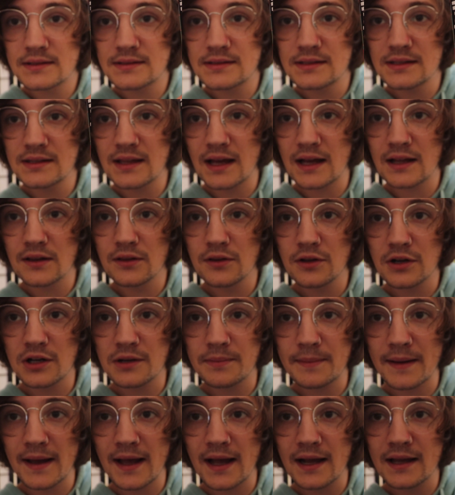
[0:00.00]
see that
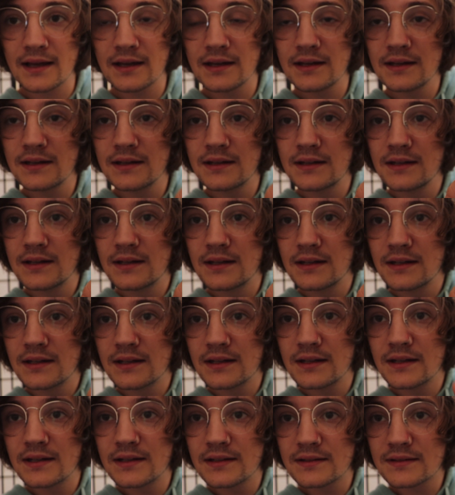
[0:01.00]
Look Back
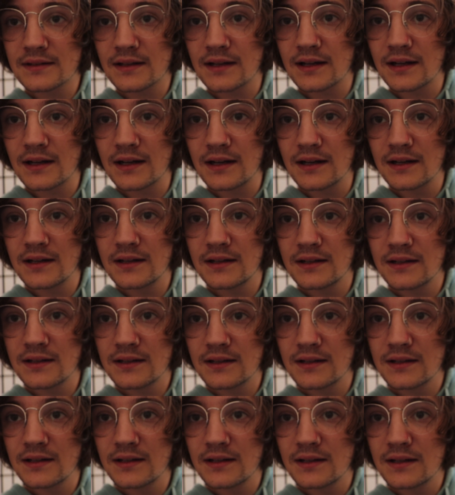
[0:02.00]
is
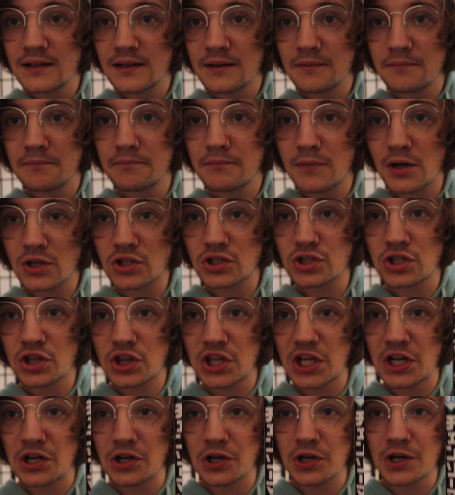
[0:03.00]
much
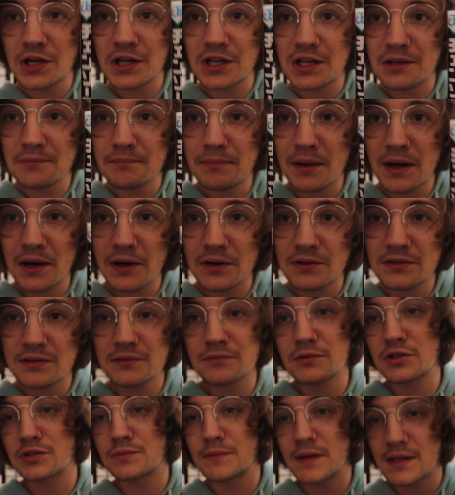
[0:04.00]
thinner in
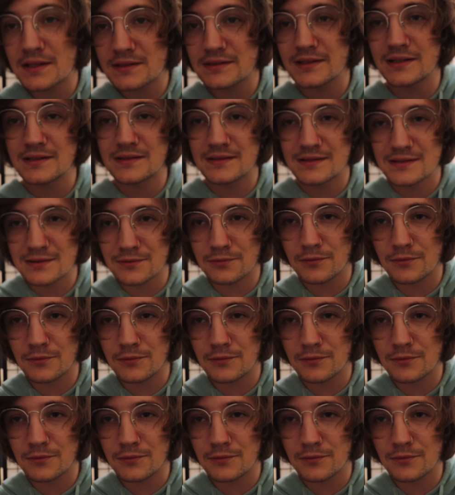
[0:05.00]
comparison, which makes sense, it's a